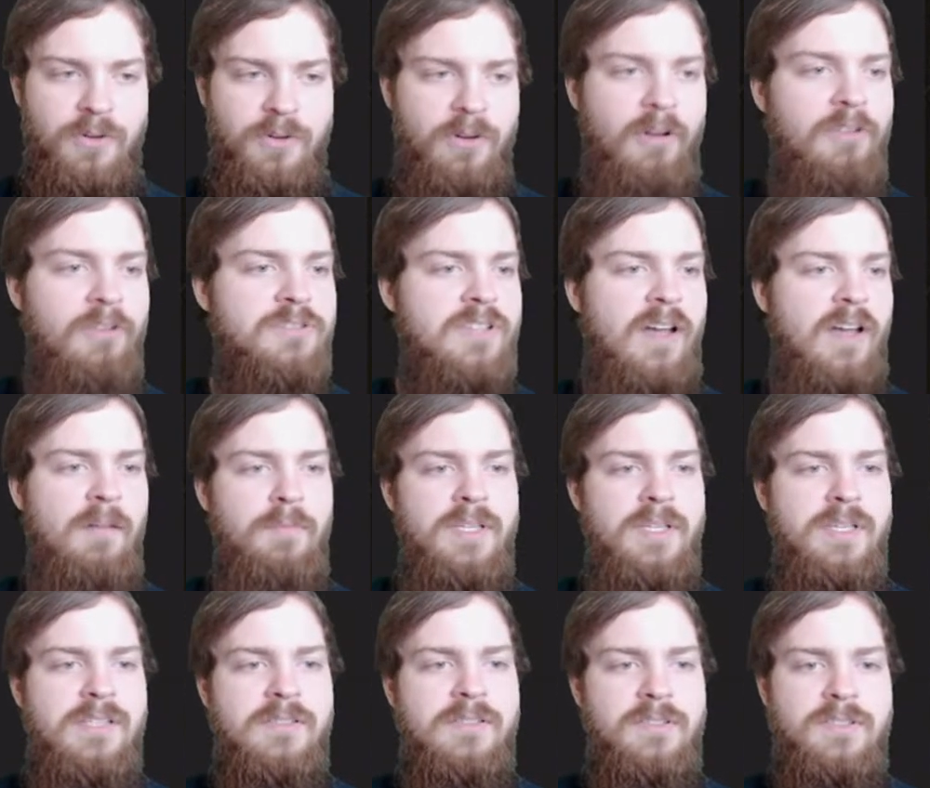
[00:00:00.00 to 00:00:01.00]
They're all
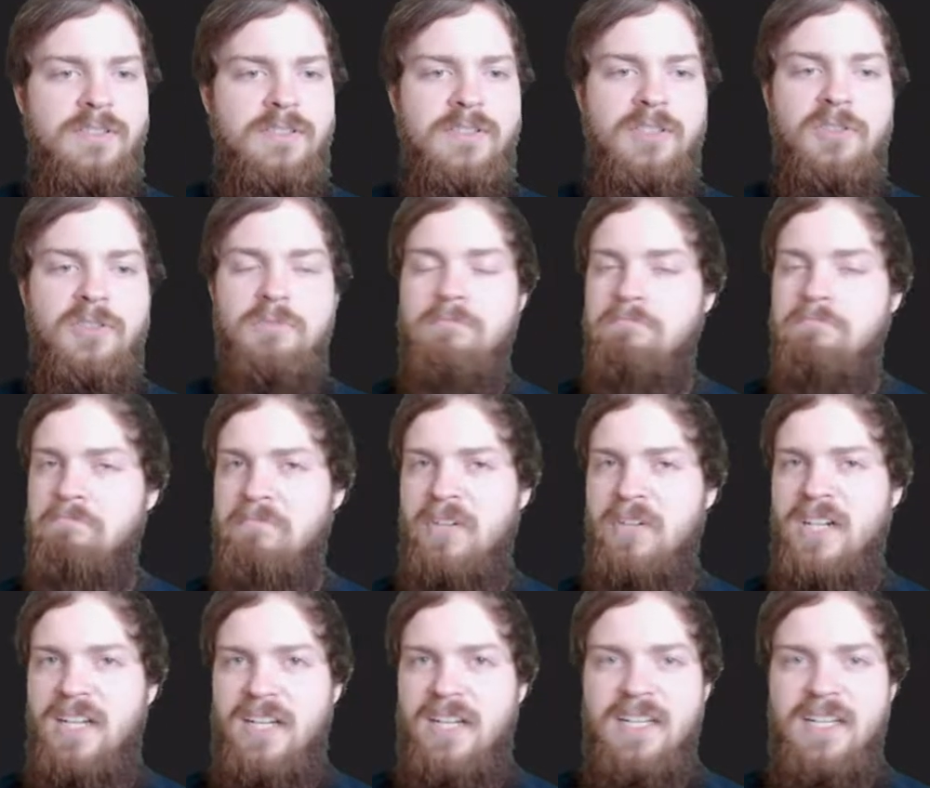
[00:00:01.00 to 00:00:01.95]
zombies, so it's still pretty